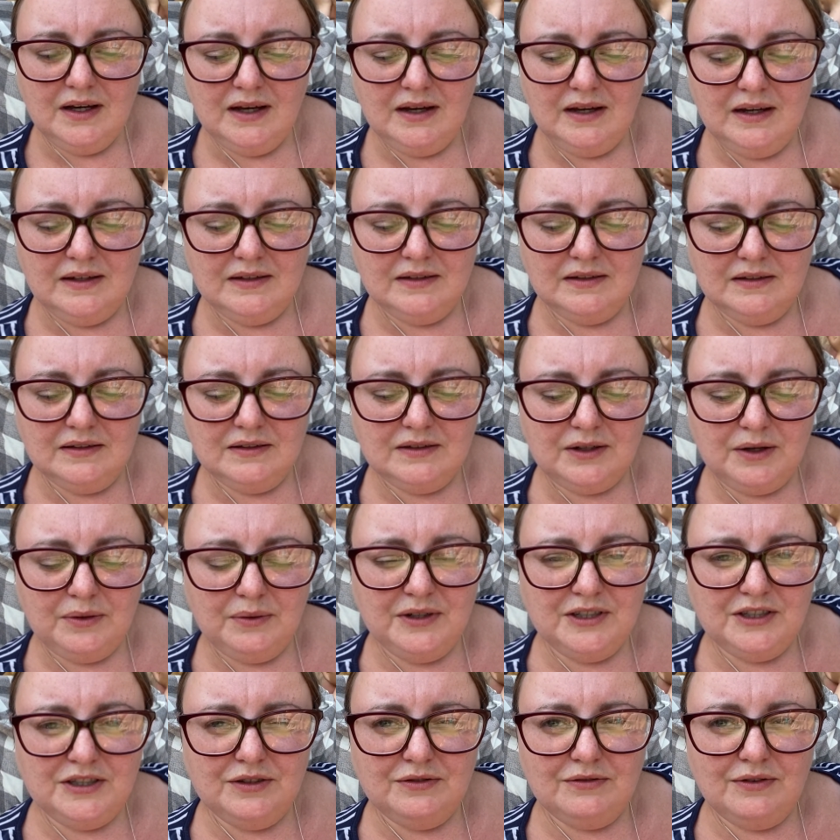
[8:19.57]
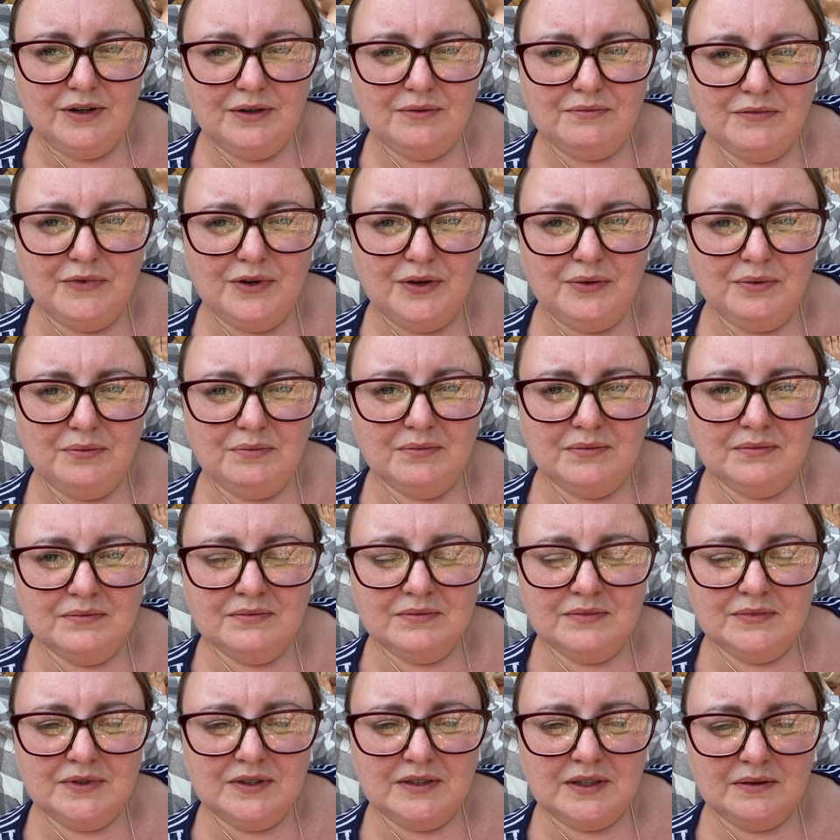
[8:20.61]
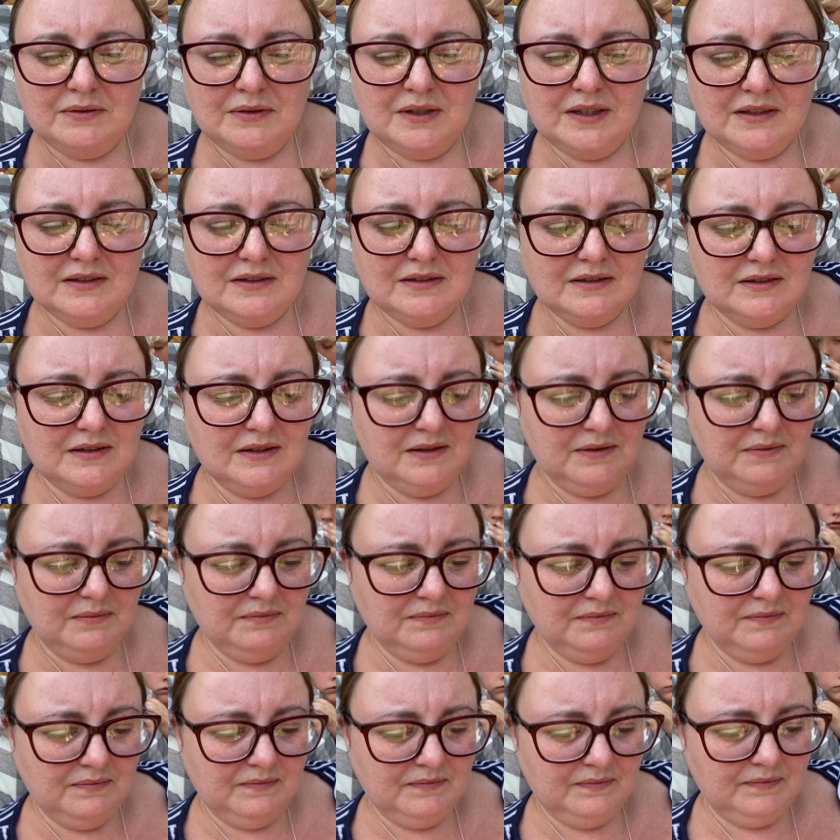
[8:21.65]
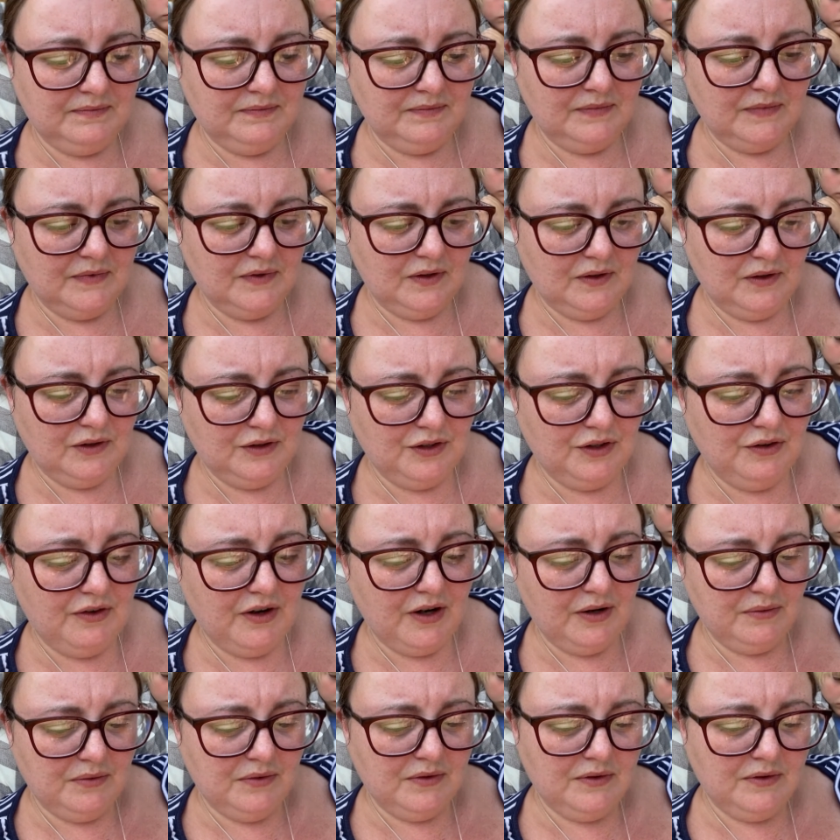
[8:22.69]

And go into your own room. So that's on your own.